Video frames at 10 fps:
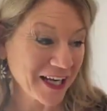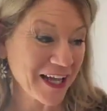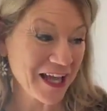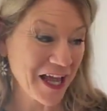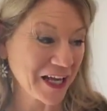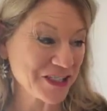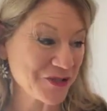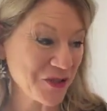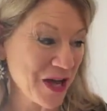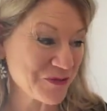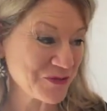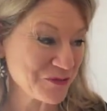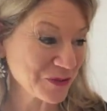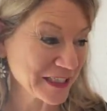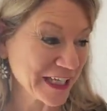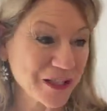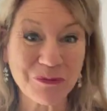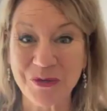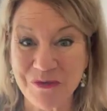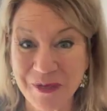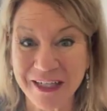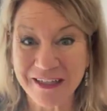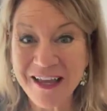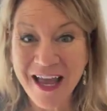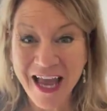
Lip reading: And I so that really hit with me